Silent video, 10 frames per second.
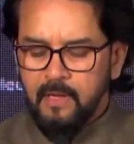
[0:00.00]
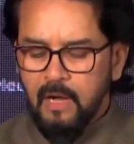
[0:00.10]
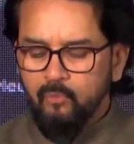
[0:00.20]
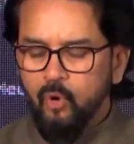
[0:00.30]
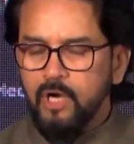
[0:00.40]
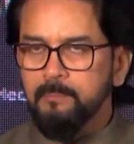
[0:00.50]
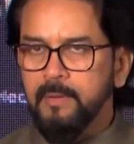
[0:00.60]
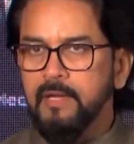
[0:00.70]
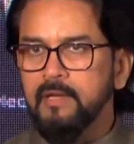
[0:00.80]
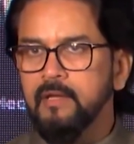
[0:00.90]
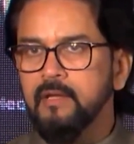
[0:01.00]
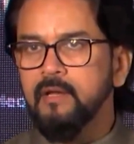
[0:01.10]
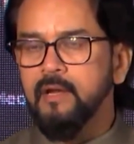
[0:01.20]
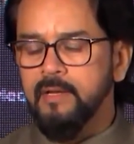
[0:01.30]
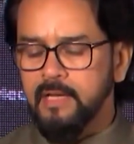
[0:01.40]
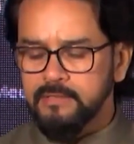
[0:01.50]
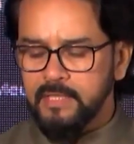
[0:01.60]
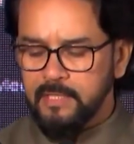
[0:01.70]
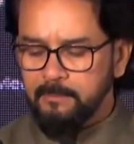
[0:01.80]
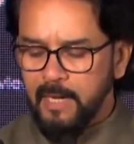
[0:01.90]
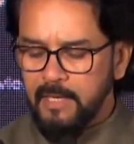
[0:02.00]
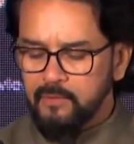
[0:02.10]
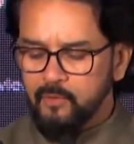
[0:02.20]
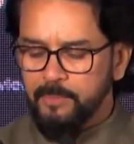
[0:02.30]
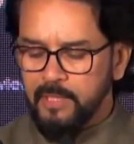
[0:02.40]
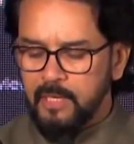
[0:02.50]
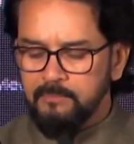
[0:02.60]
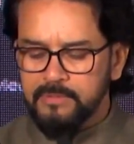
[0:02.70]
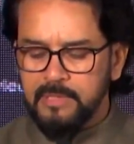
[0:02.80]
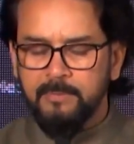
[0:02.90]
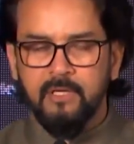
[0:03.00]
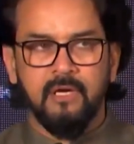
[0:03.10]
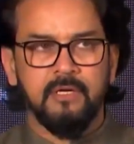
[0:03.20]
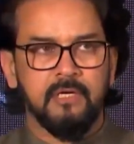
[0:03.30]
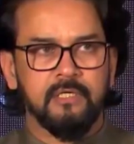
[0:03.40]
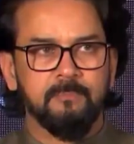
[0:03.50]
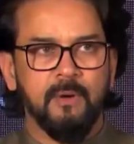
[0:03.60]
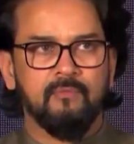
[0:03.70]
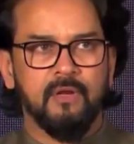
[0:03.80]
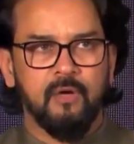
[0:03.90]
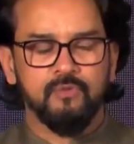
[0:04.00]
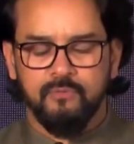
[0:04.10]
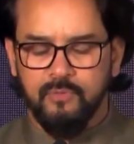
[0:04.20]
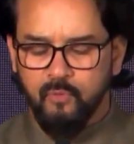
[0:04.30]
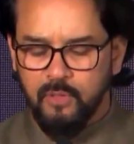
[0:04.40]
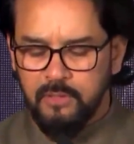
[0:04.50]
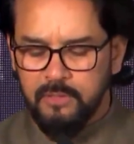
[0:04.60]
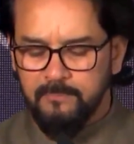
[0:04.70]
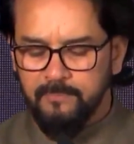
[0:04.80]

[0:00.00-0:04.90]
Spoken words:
Come what may, India is determined to become semiconductor powerhouse of the world.